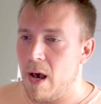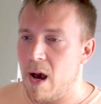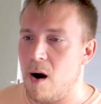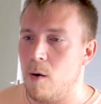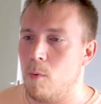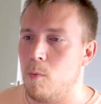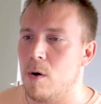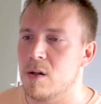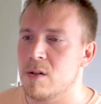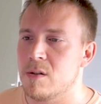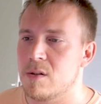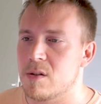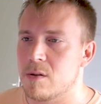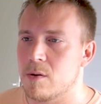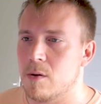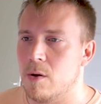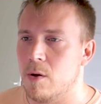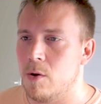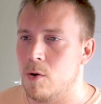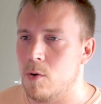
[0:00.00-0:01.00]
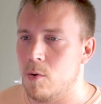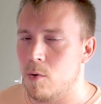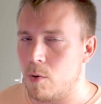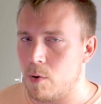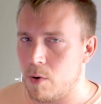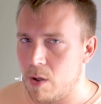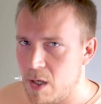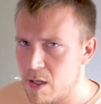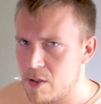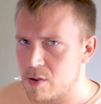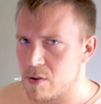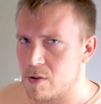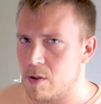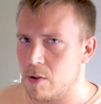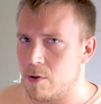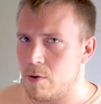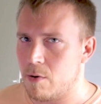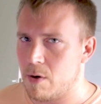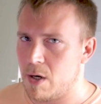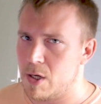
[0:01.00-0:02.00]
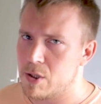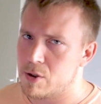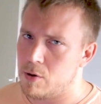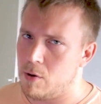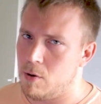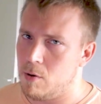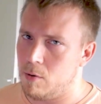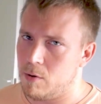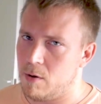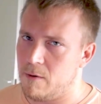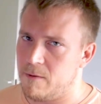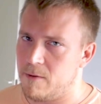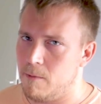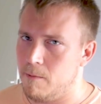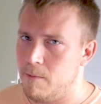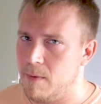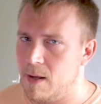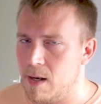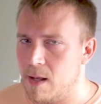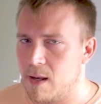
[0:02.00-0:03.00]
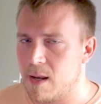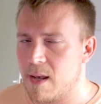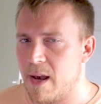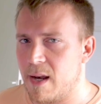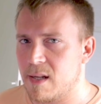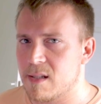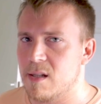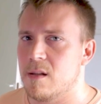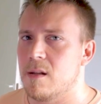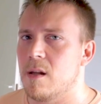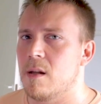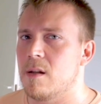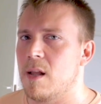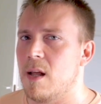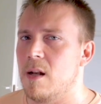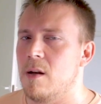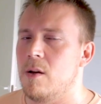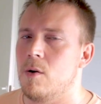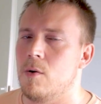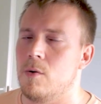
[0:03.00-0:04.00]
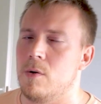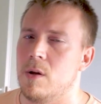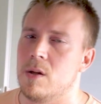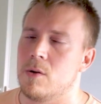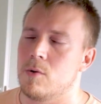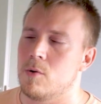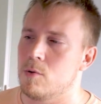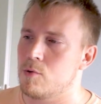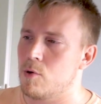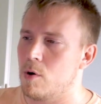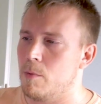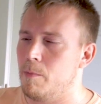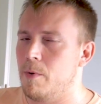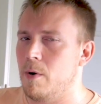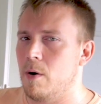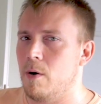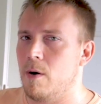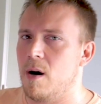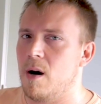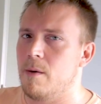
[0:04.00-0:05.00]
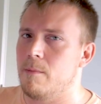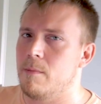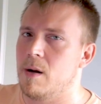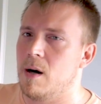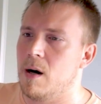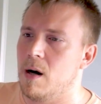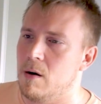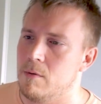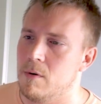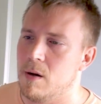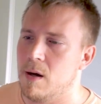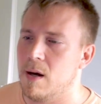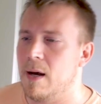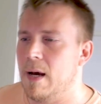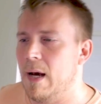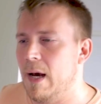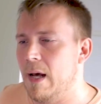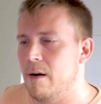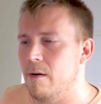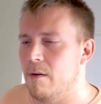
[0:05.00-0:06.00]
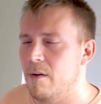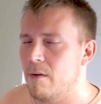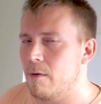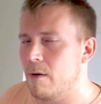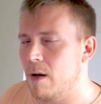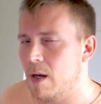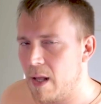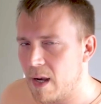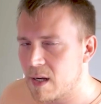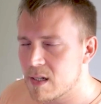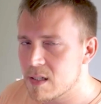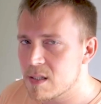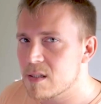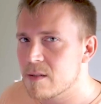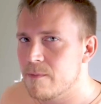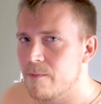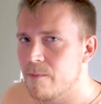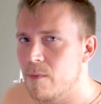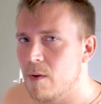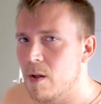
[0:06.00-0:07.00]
and once you reach the threshold of the milk exit, then you need to drop your arm down and relax.